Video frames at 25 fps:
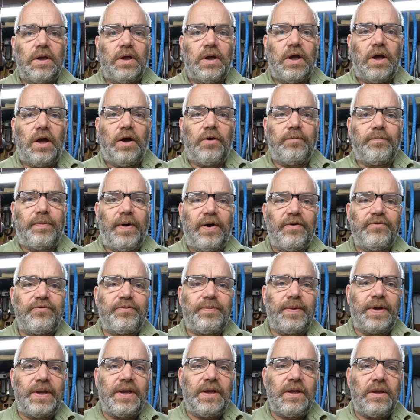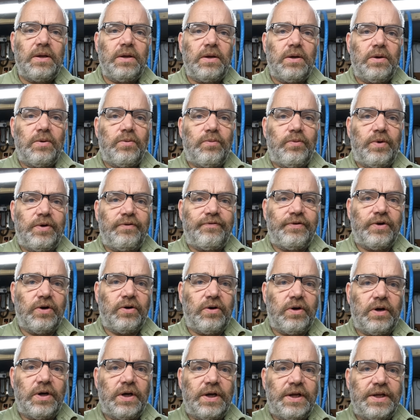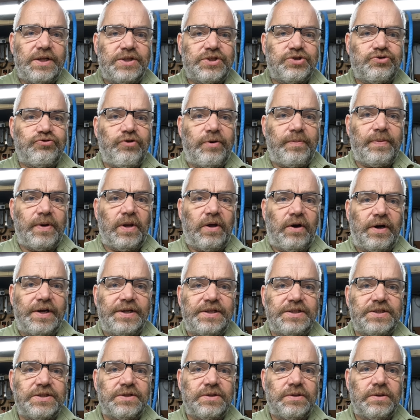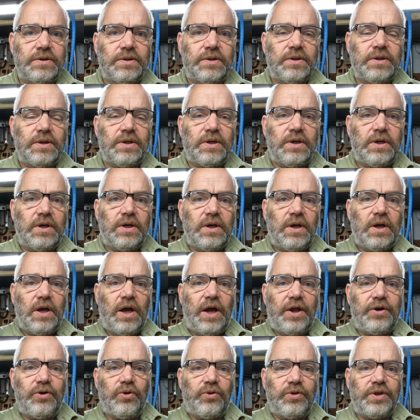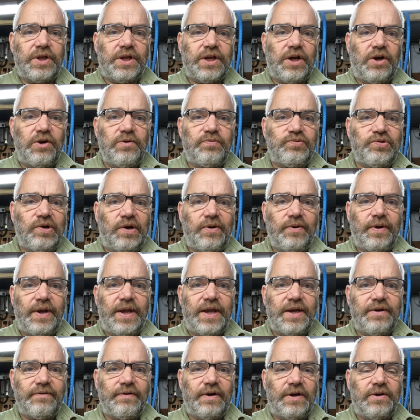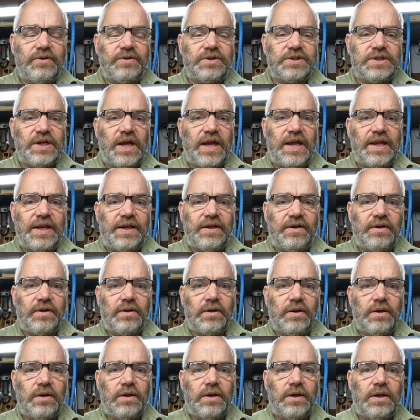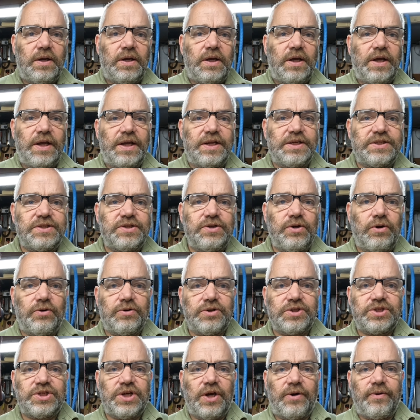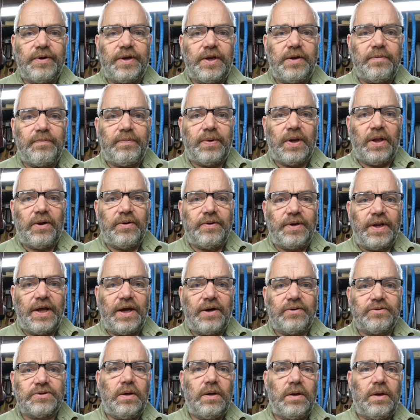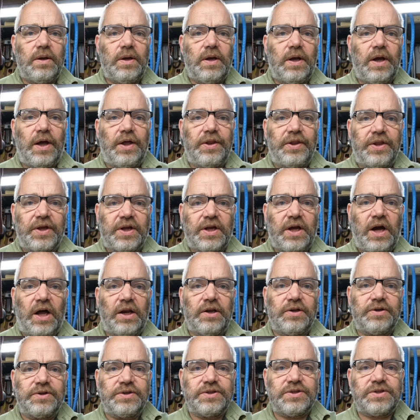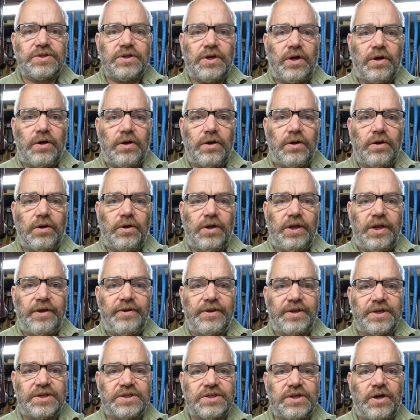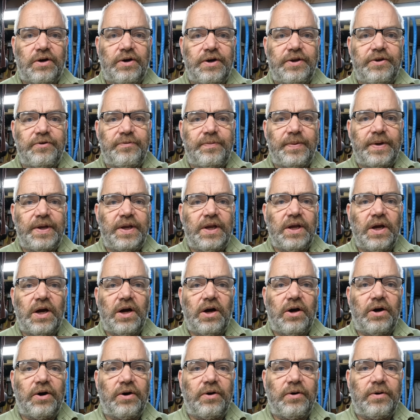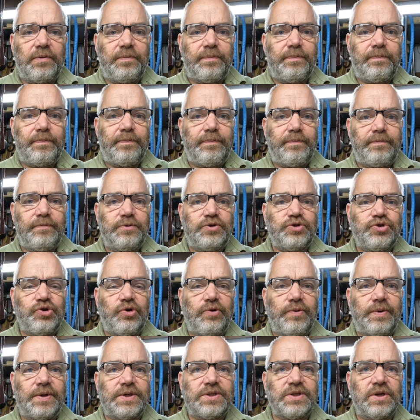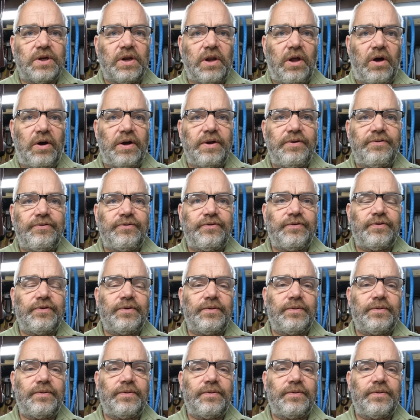Above me we've got a strip light, and on the GoPro Hero 10 it's not showing it blown out, and the colours either side of me are truer to life.